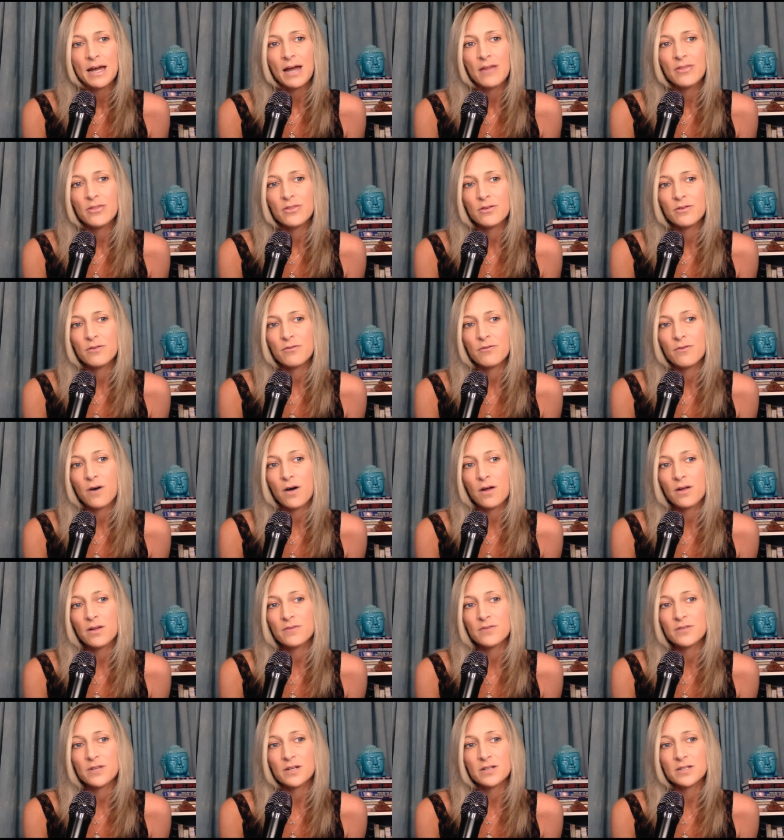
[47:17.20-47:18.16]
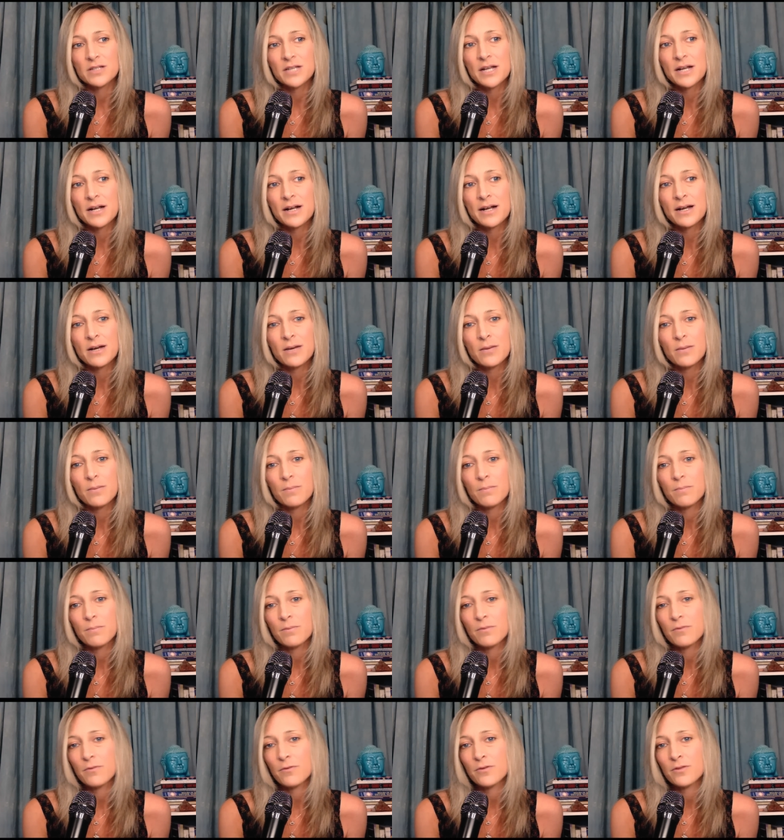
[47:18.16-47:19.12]
at the fall of Tartaria
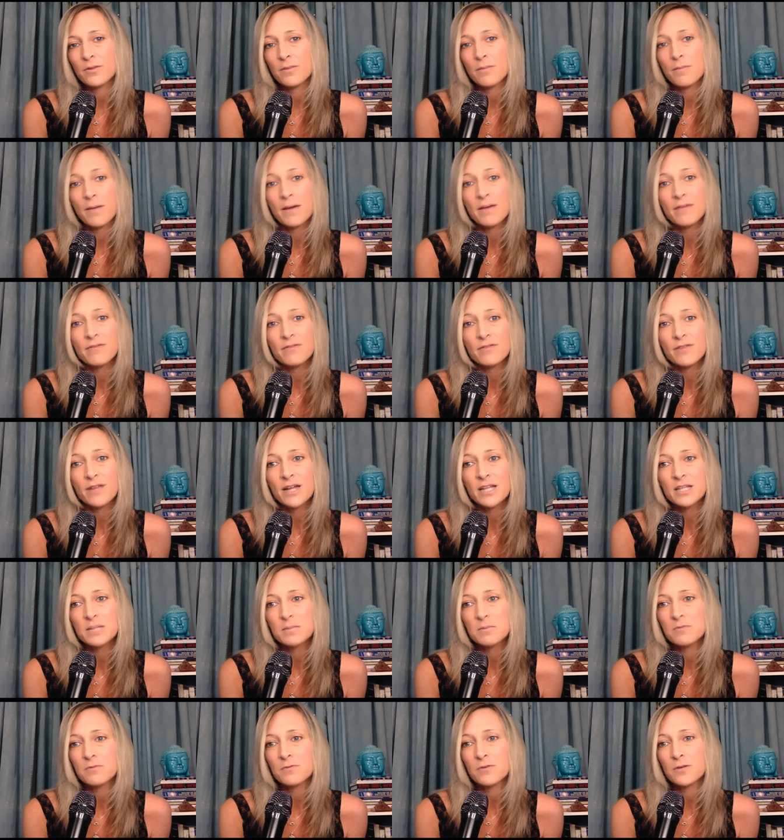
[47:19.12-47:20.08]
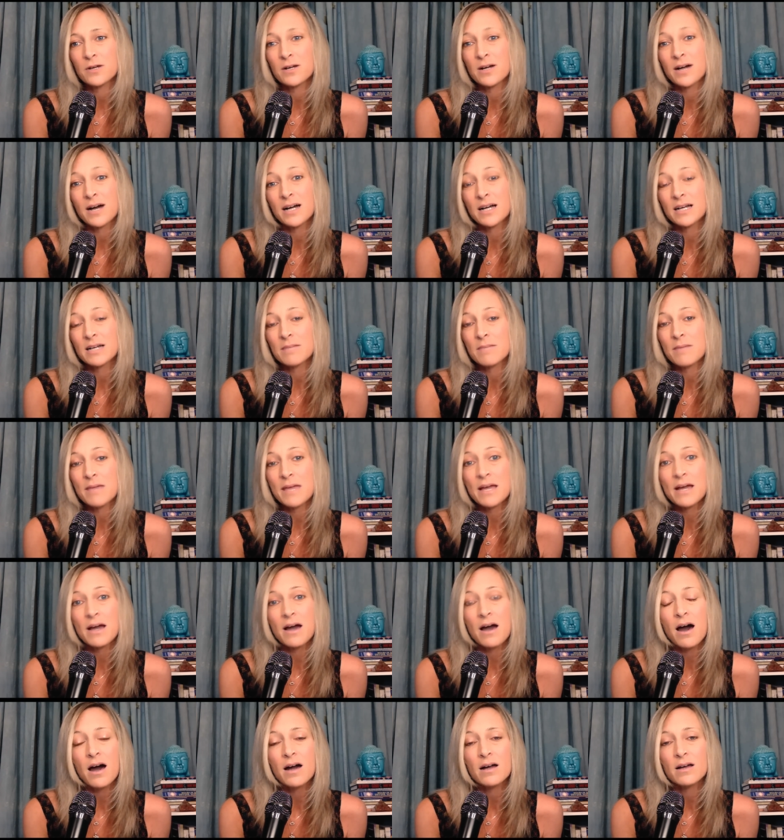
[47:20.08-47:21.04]
before the mud floods, before Gog and
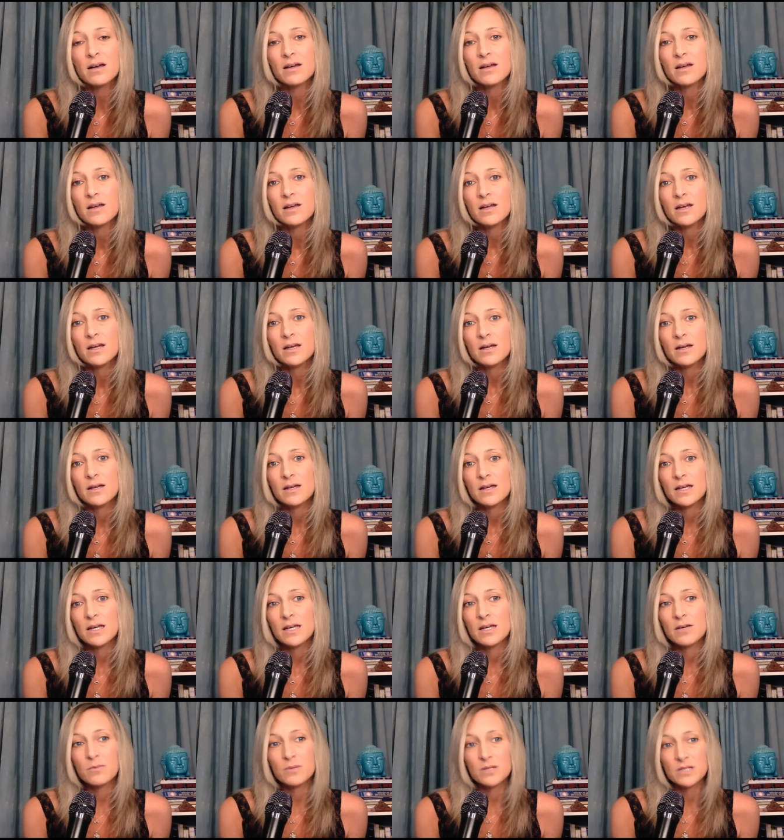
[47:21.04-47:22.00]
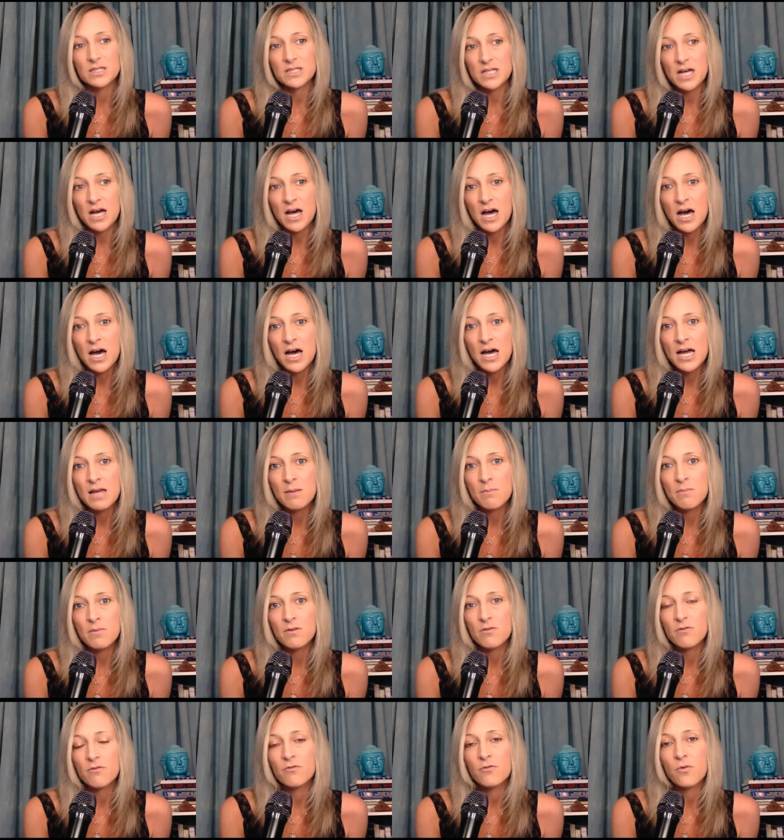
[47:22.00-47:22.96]
Magog, it was
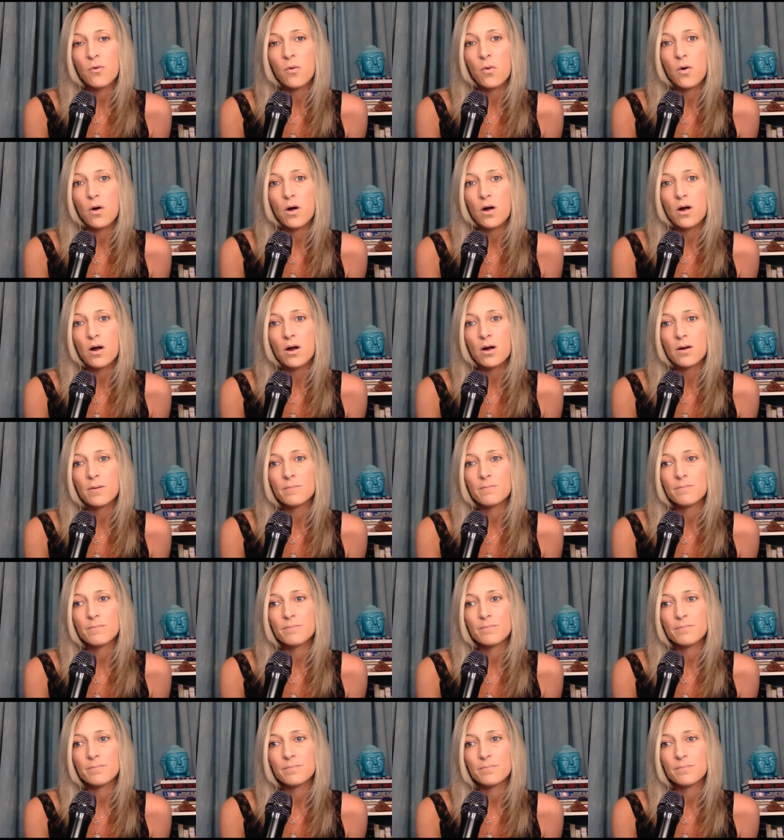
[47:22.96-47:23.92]
time for